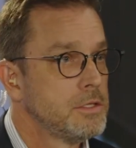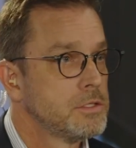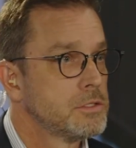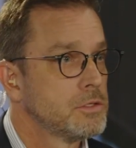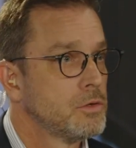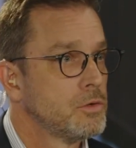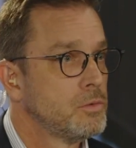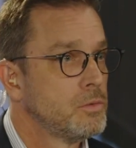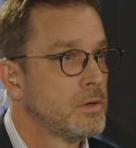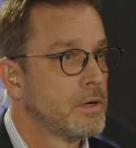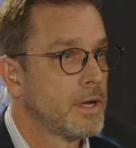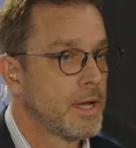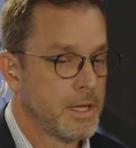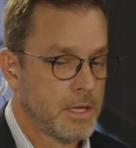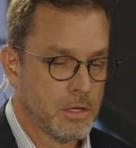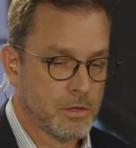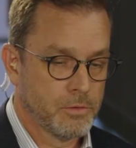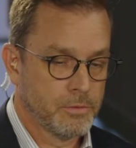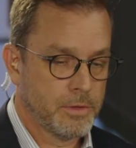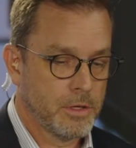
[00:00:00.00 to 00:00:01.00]
So I
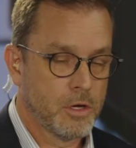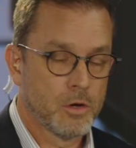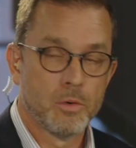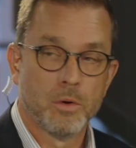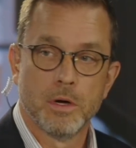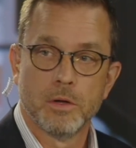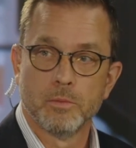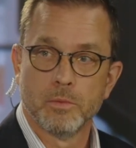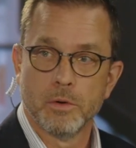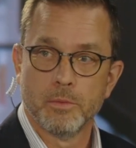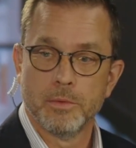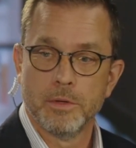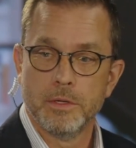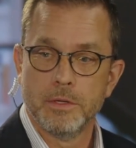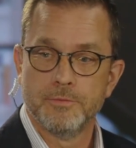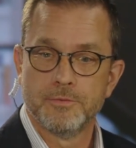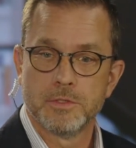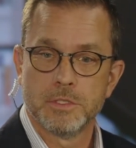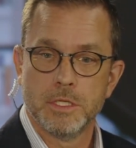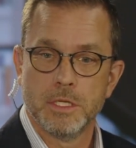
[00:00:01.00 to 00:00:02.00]
can only go on what
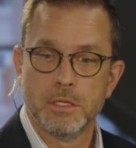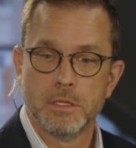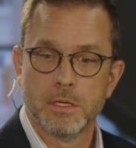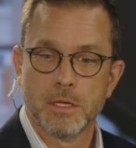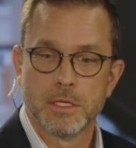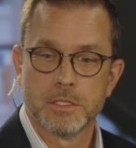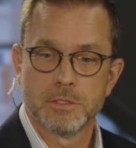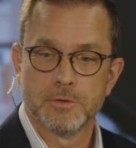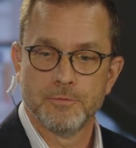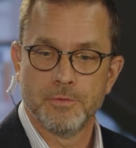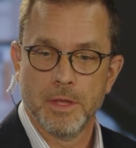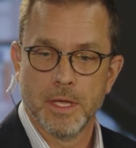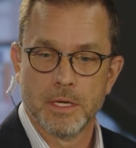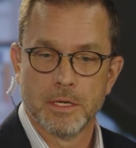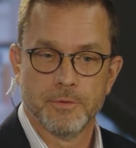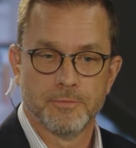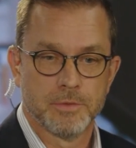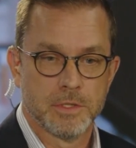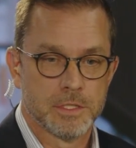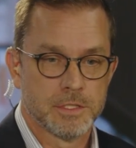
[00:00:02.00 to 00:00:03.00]
we've seen as of the
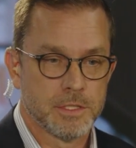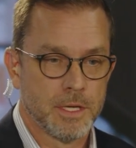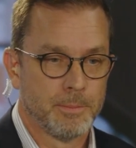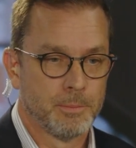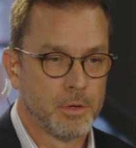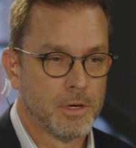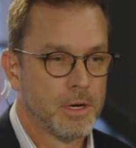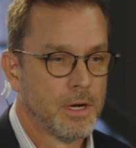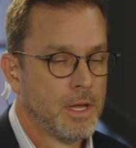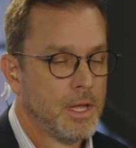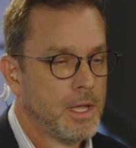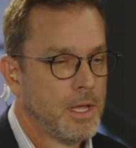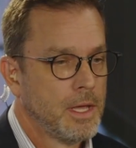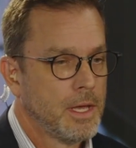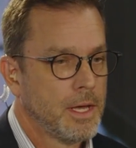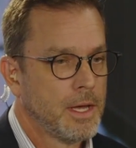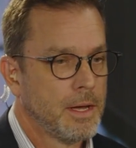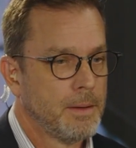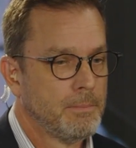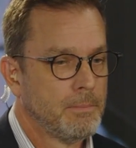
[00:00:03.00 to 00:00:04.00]
end of December.
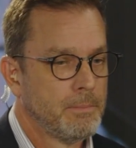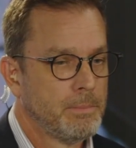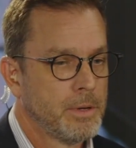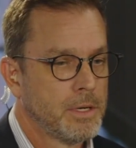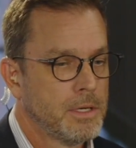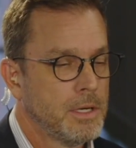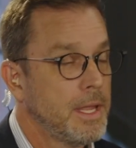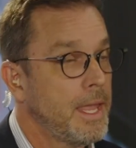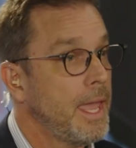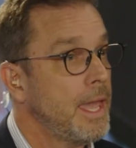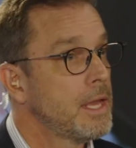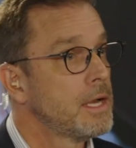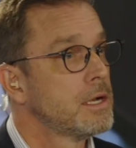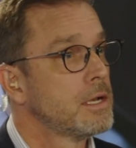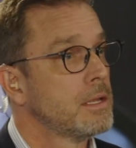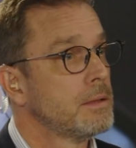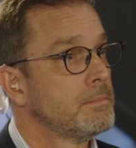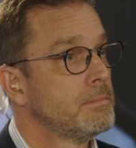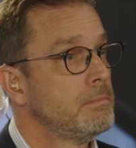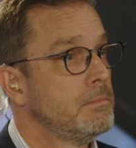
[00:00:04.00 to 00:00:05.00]
But
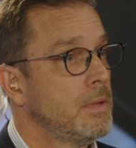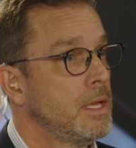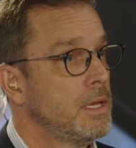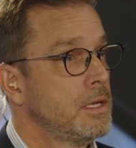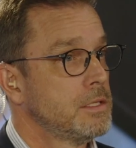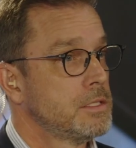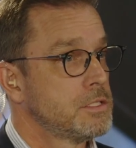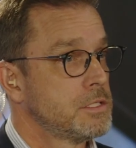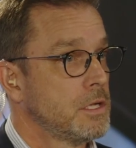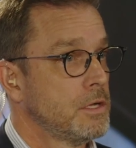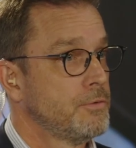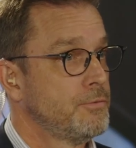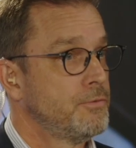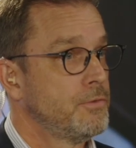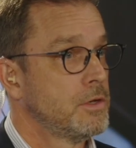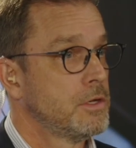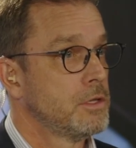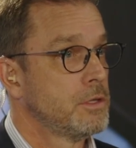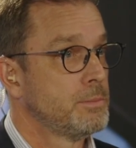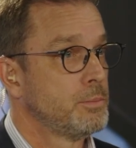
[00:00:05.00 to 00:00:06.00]
Canada made itself
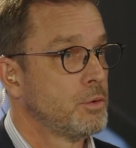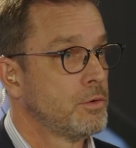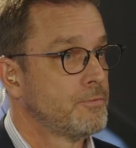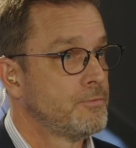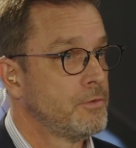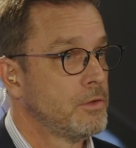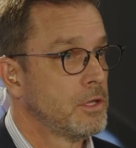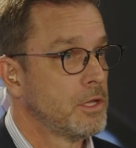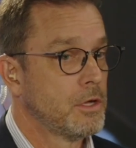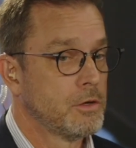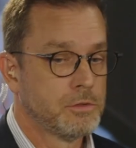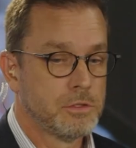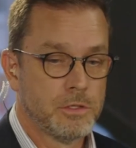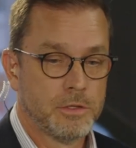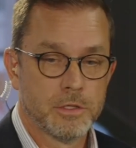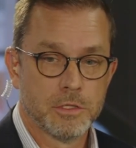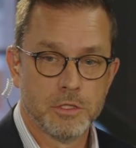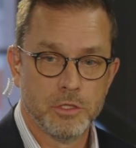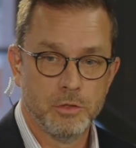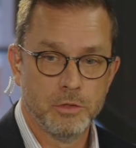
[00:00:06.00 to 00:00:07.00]
into the portfolio to
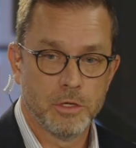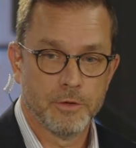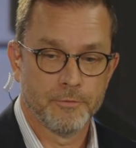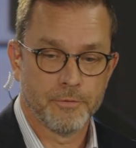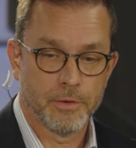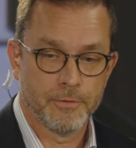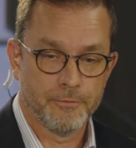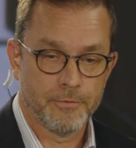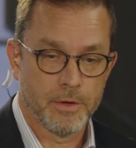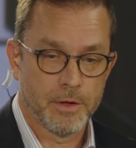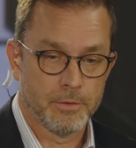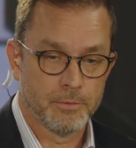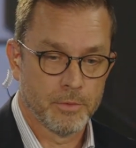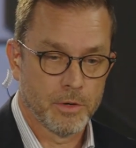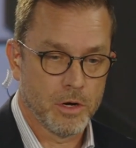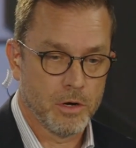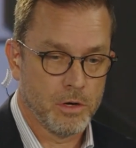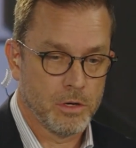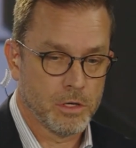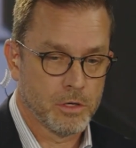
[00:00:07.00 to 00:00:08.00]
the tune of, if I
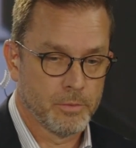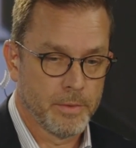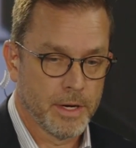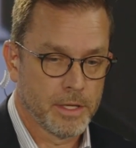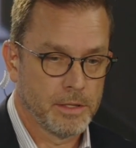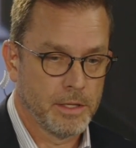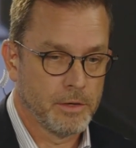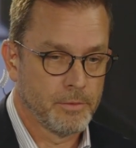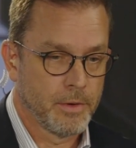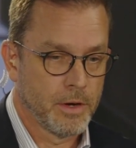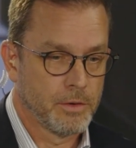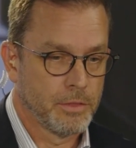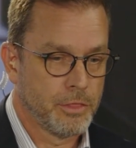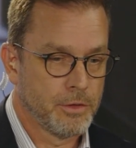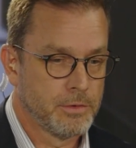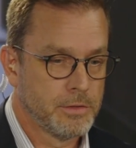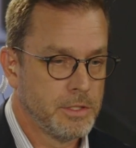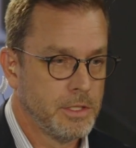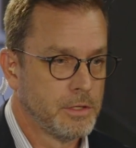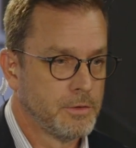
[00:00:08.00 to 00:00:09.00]
recall correctly, around
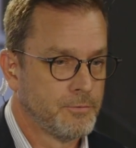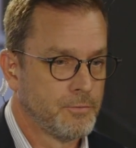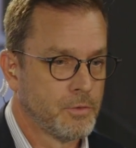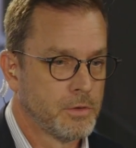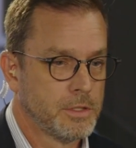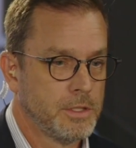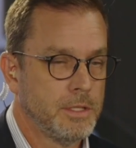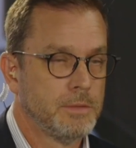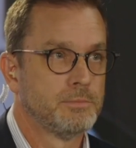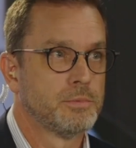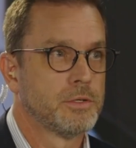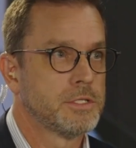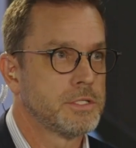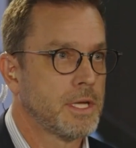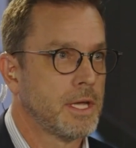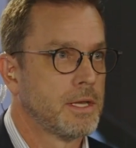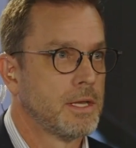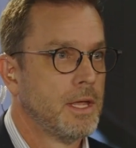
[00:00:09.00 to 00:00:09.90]
13 or 14%.